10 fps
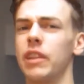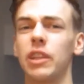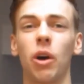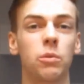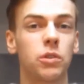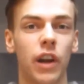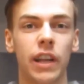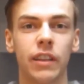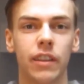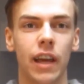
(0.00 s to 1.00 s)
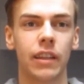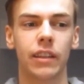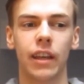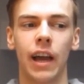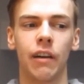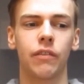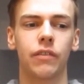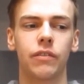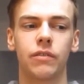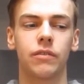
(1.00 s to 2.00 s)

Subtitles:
they don't train, then they have